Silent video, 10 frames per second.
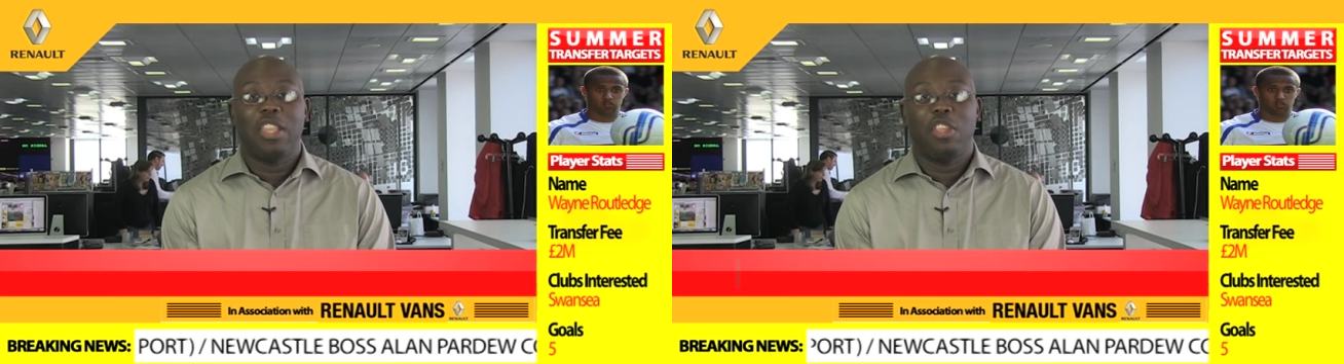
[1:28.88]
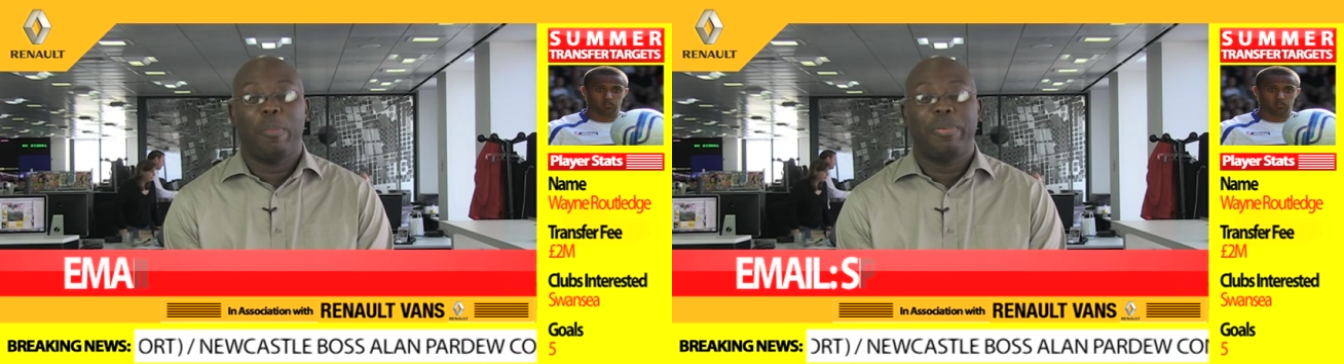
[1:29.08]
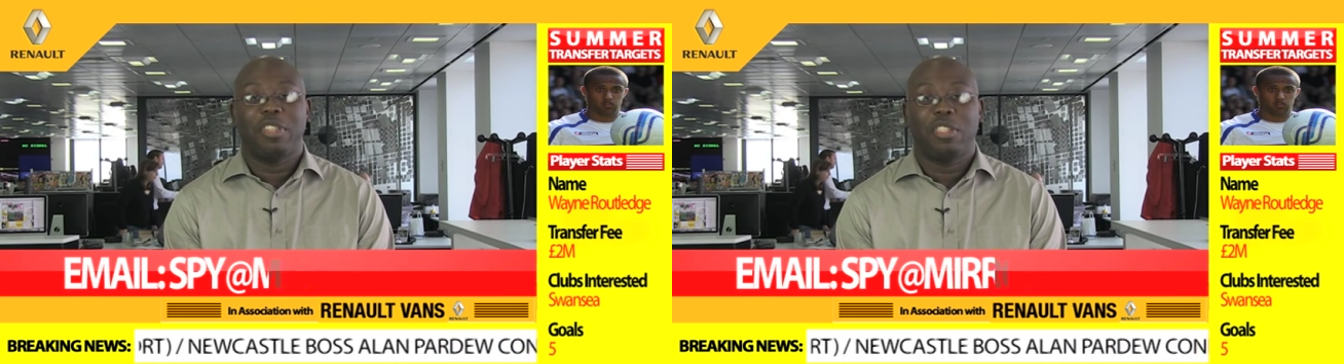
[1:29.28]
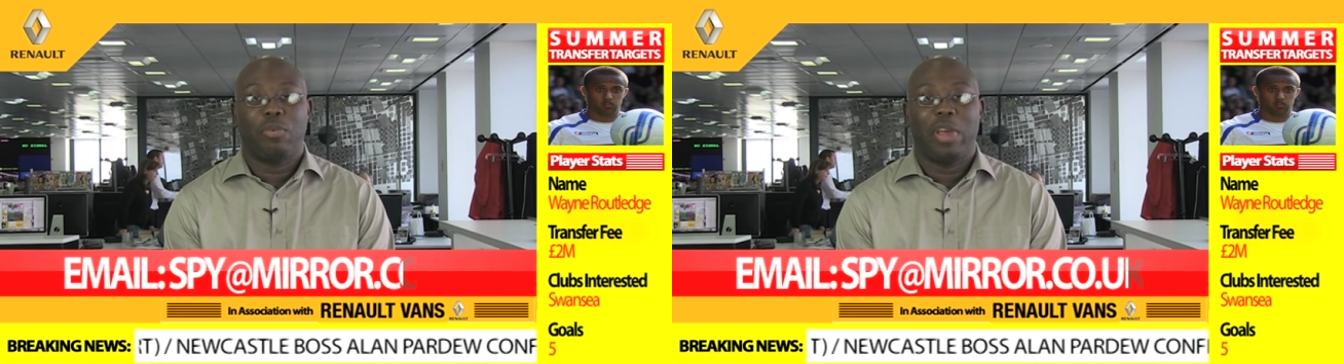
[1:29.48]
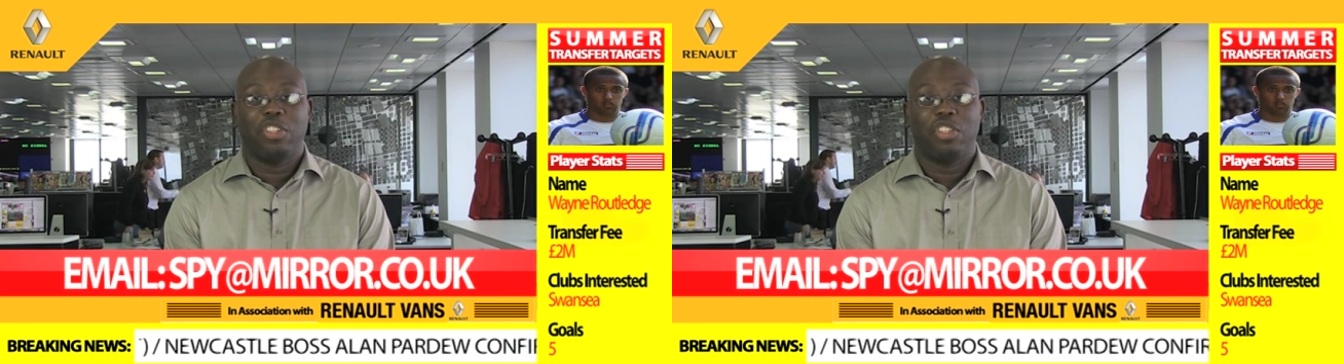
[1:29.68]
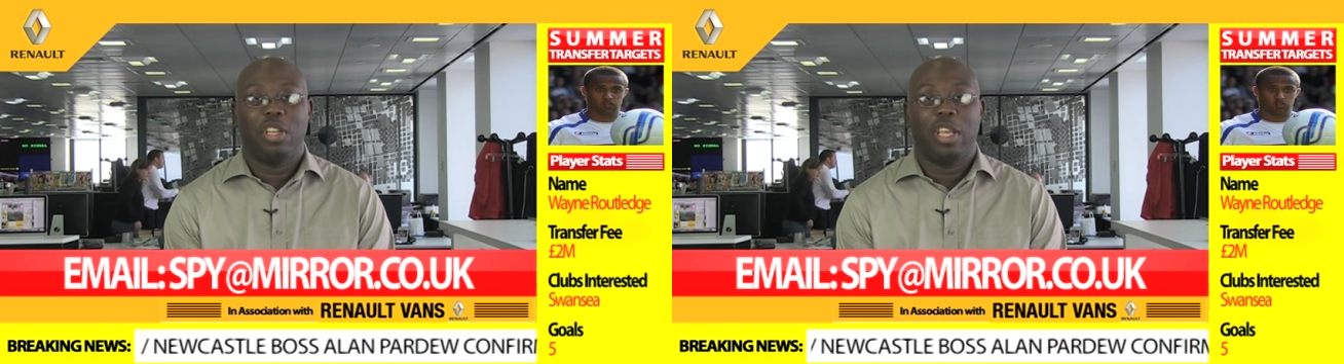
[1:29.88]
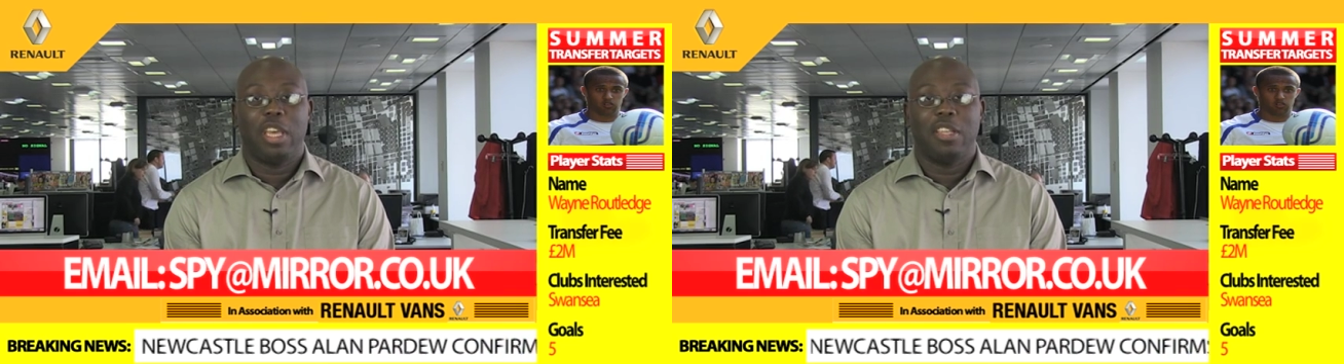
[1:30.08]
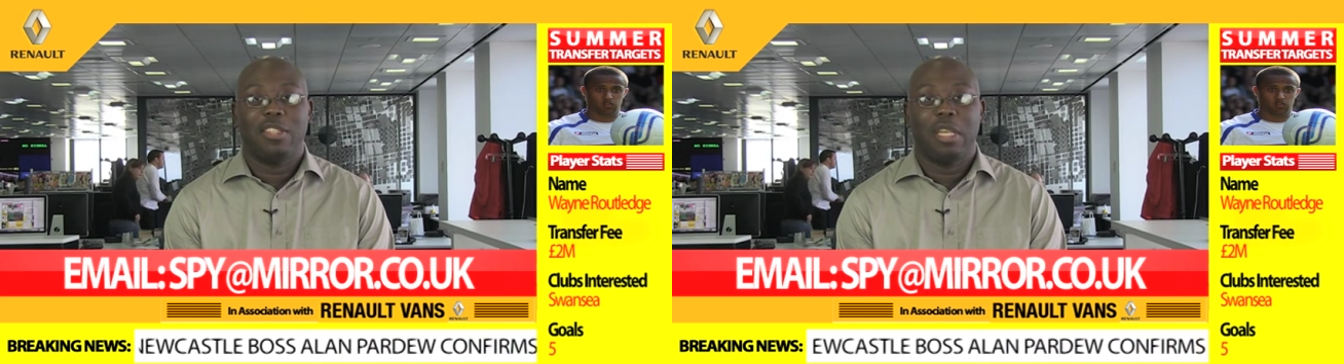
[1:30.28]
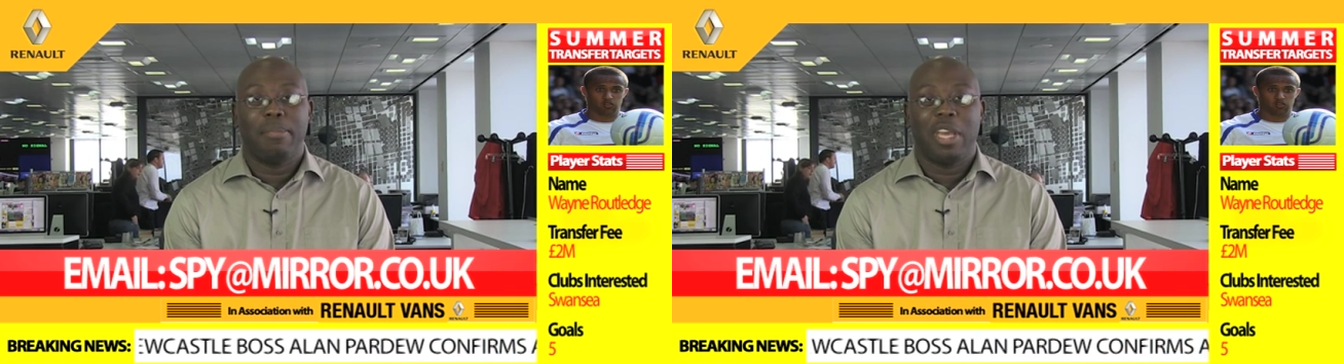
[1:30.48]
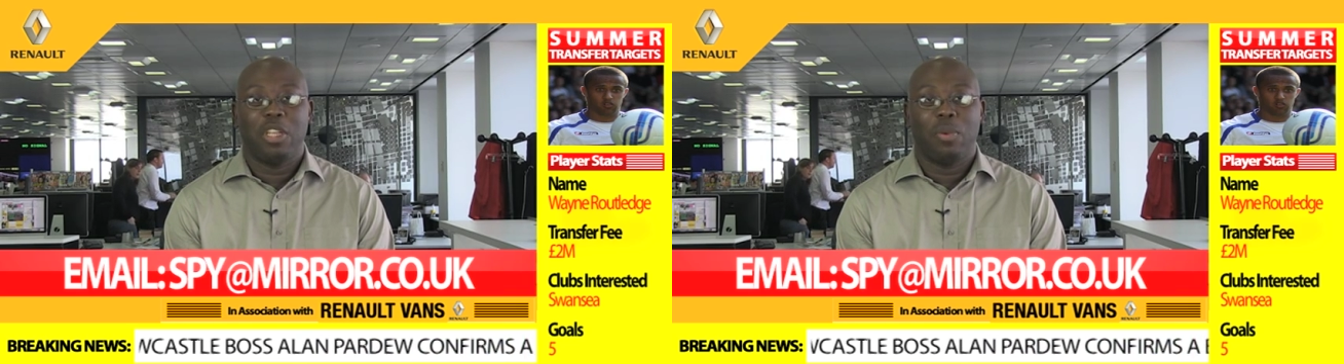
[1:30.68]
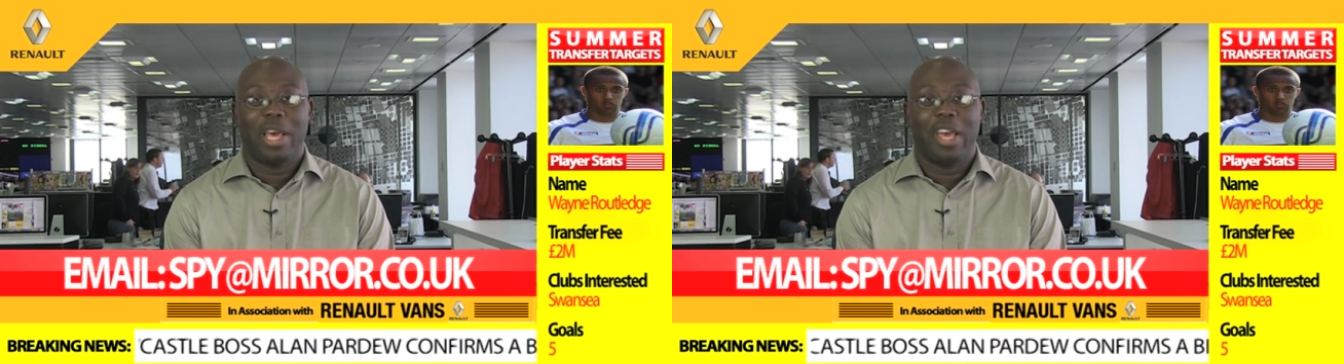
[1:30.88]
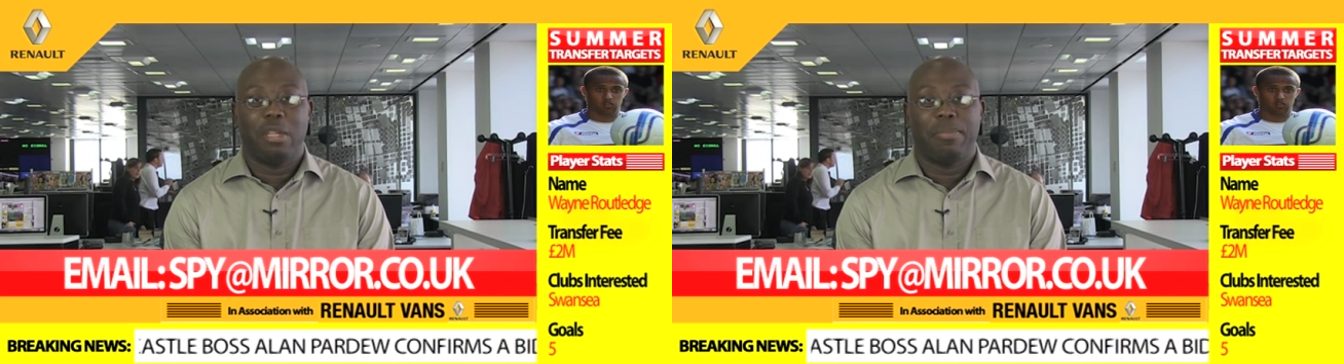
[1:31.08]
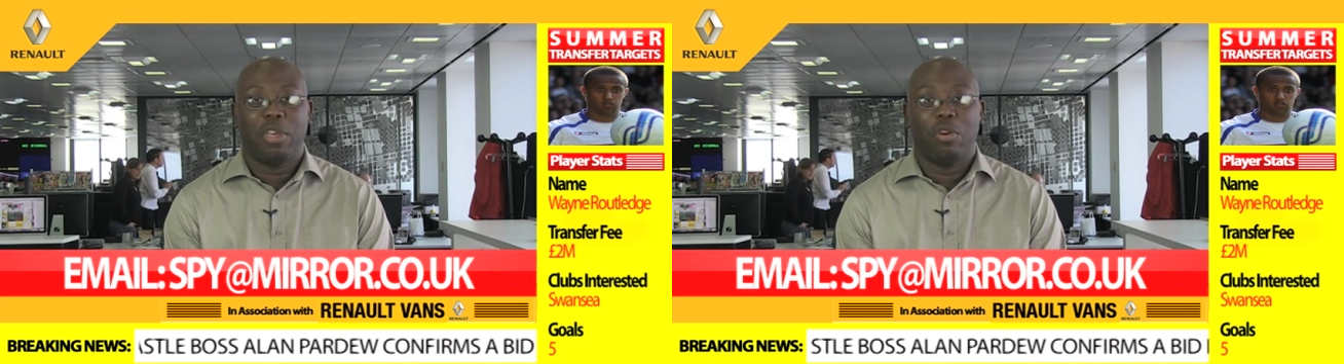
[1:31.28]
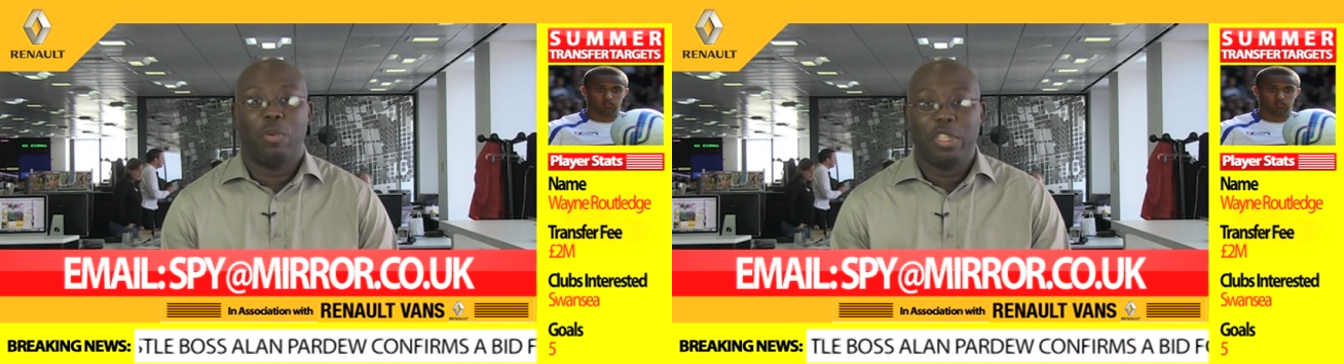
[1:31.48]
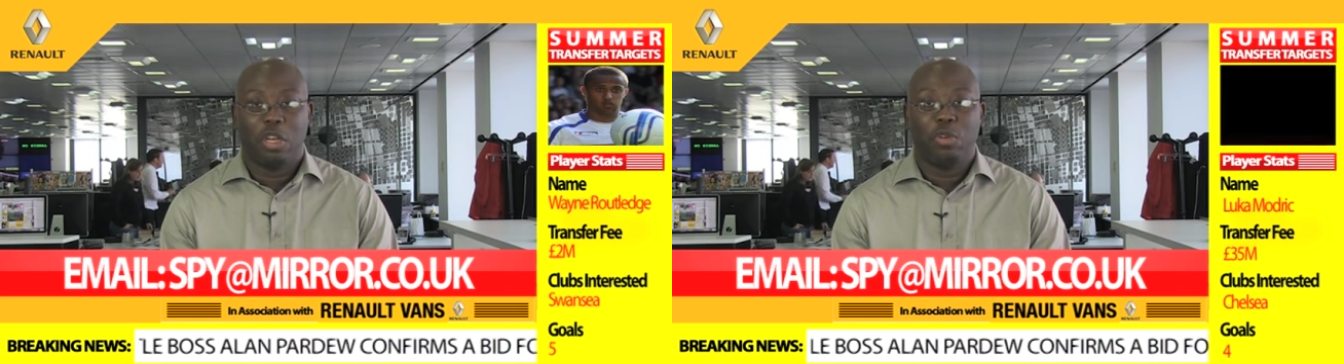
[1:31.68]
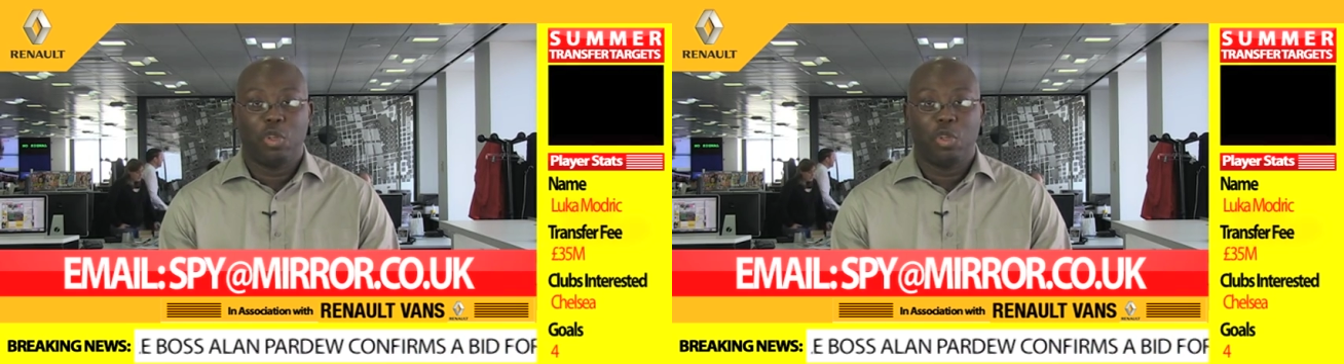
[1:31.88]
in the opposite direction is Emmanuel Adebayor. We told